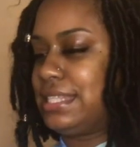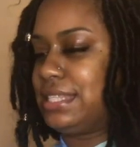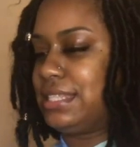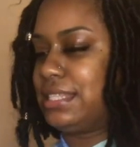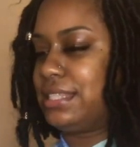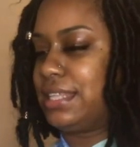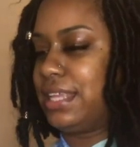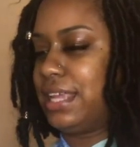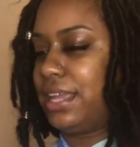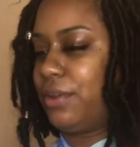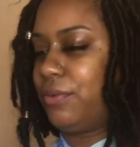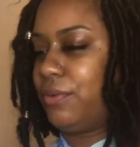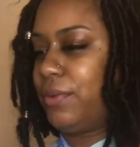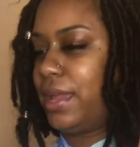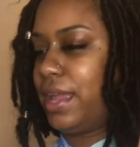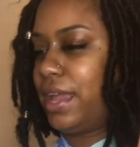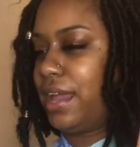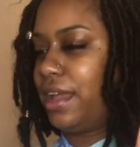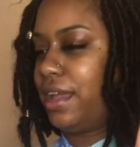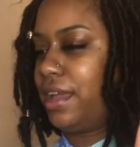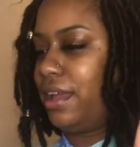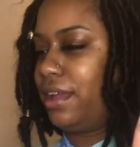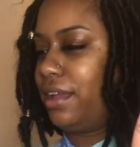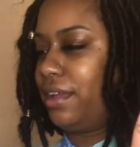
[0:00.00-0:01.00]
thing we
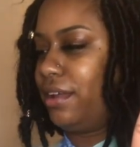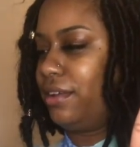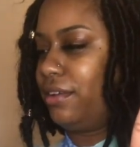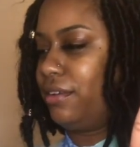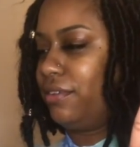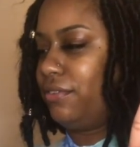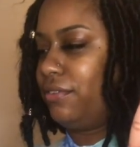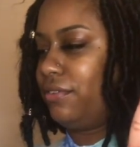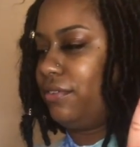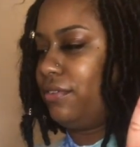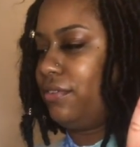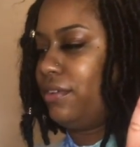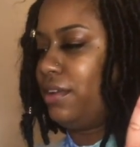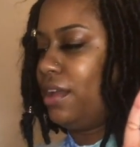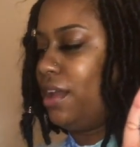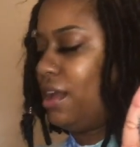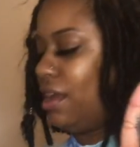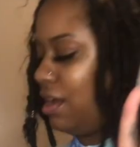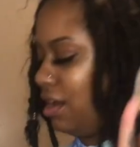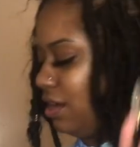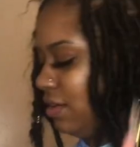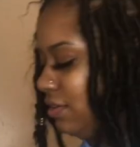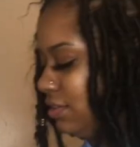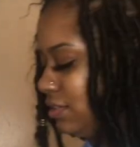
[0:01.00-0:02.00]
have,
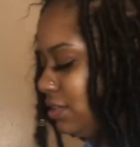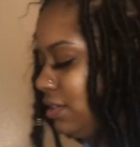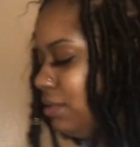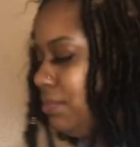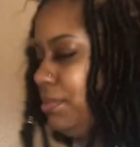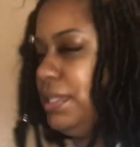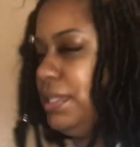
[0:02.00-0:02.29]
oh, it's on